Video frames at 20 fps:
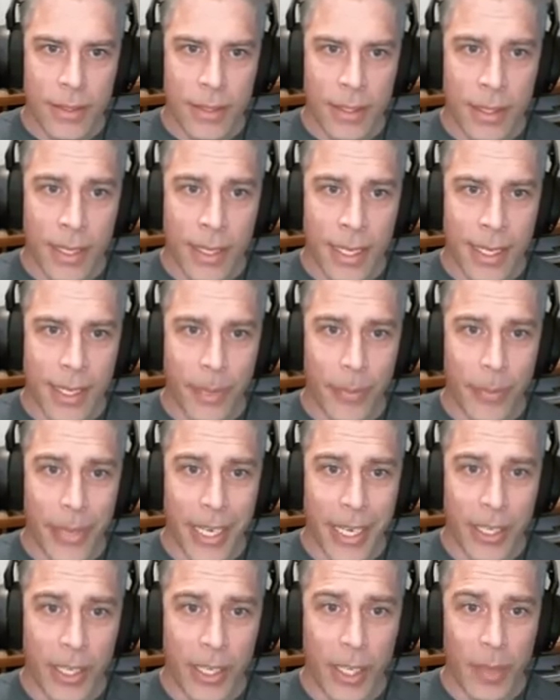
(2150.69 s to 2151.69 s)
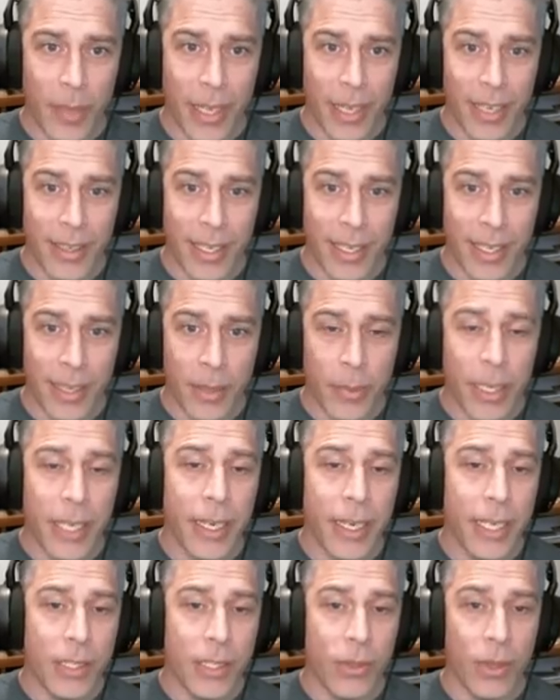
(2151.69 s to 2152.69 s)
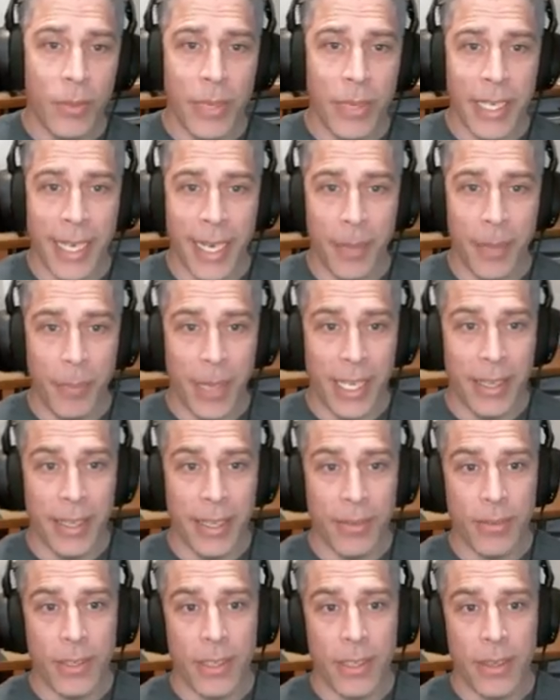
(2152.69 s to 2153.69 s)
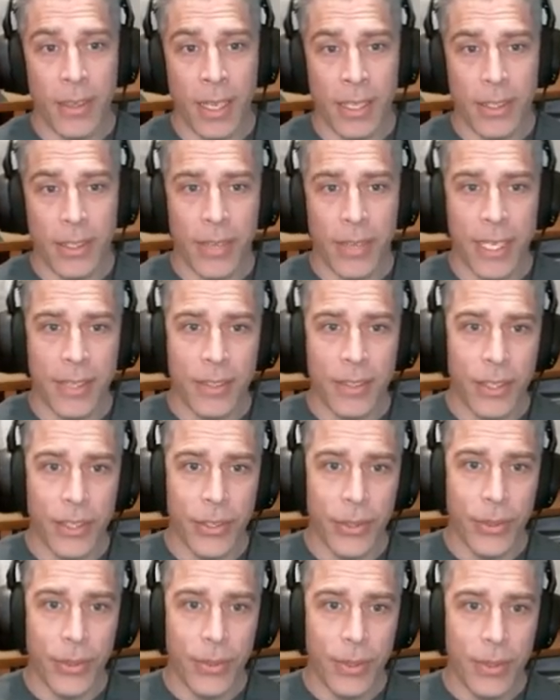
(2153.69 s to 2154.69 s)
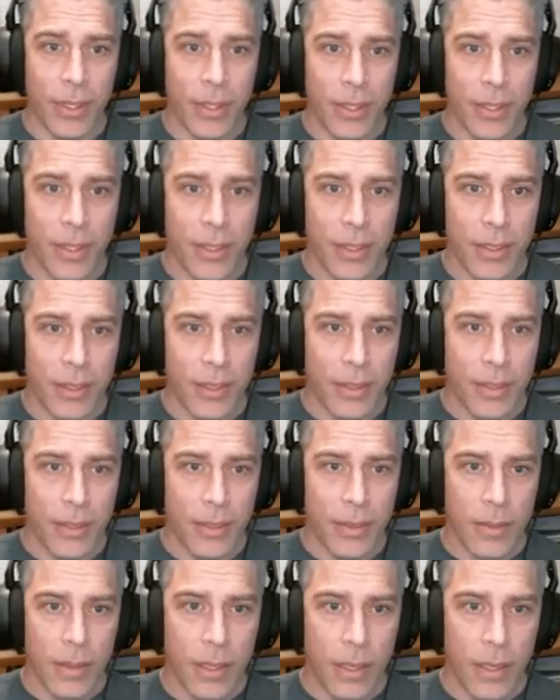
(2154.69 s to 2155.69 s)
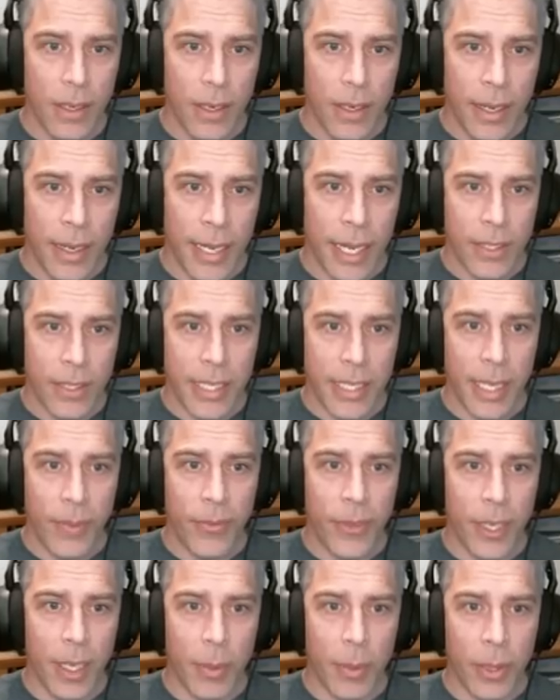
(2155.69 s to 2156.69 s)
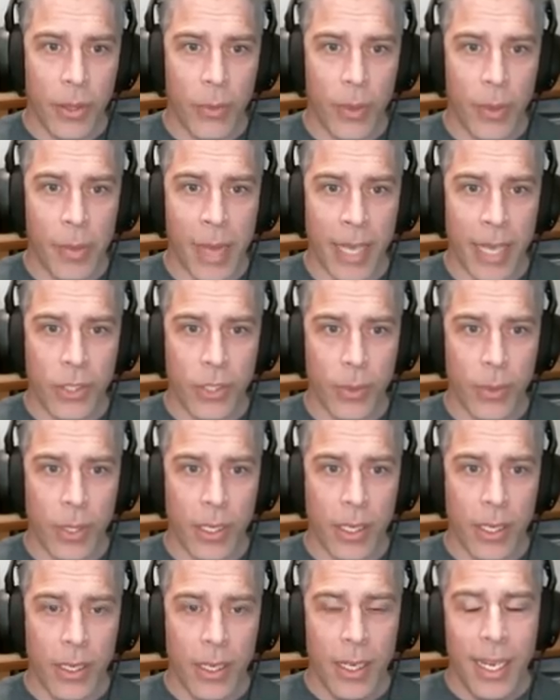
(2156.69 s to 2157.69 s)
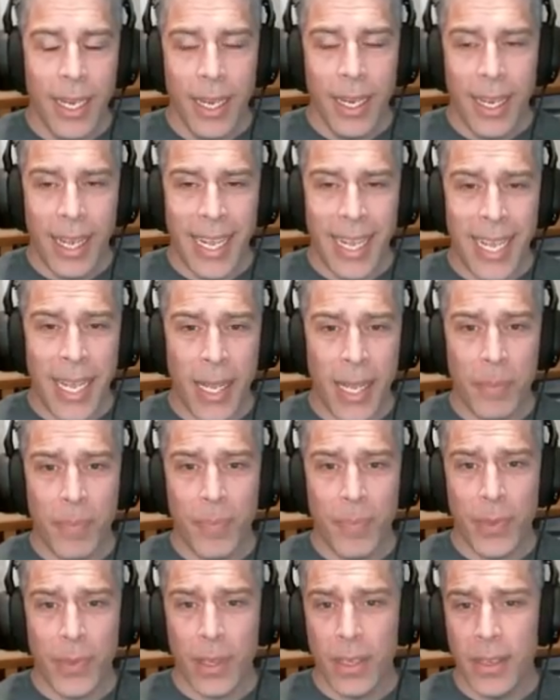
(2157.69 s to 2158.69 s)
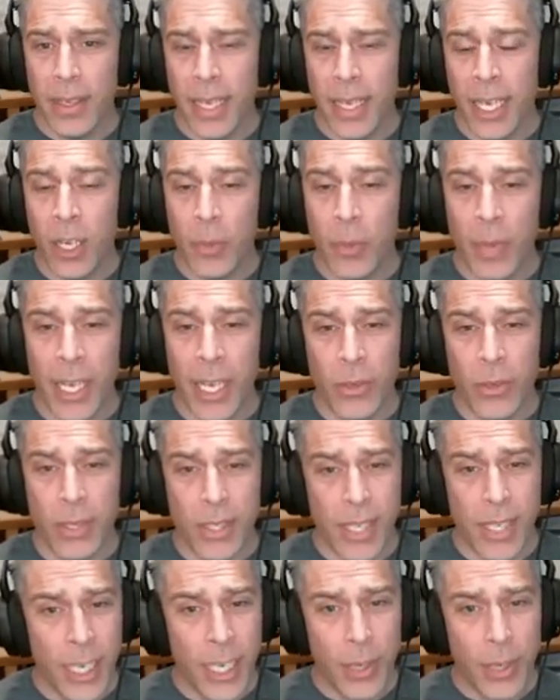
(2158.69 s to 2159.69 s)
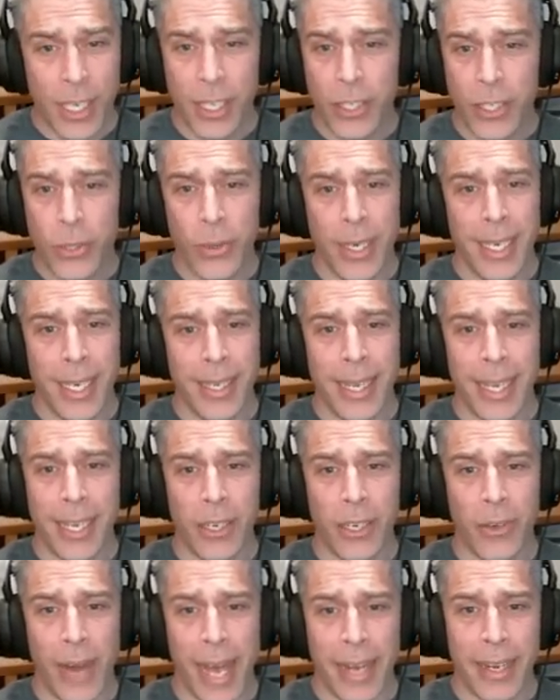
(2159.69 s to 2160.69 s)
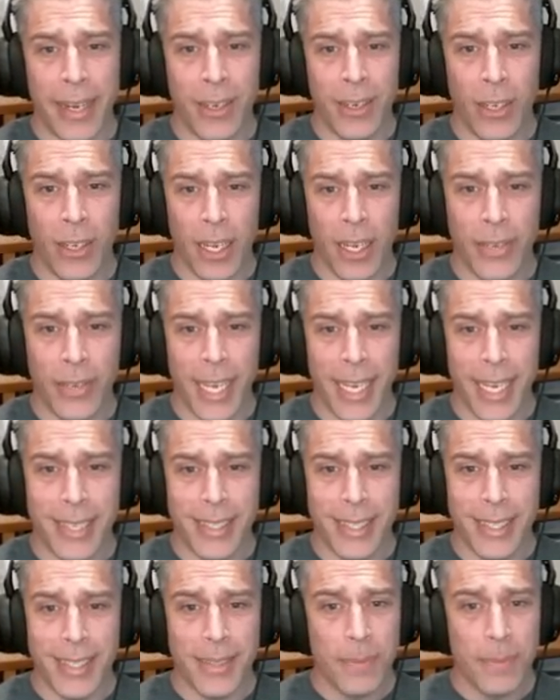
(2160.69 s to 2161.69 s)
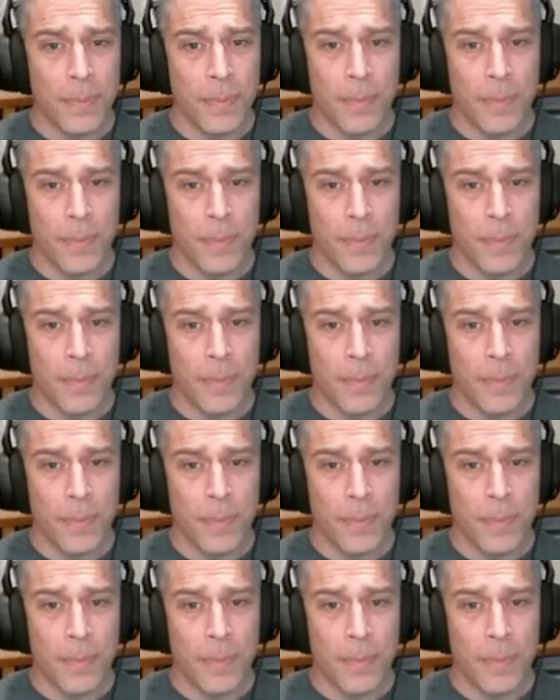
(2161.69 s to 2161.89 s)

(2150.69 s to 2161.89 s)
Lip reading: Yeah, Compendia, it'd be a nice one, but yeah, big lift, lots of things to do. How does the team feel about the remaster work? It'll be interesting. We're going to treat it like an errata in a lot of cases.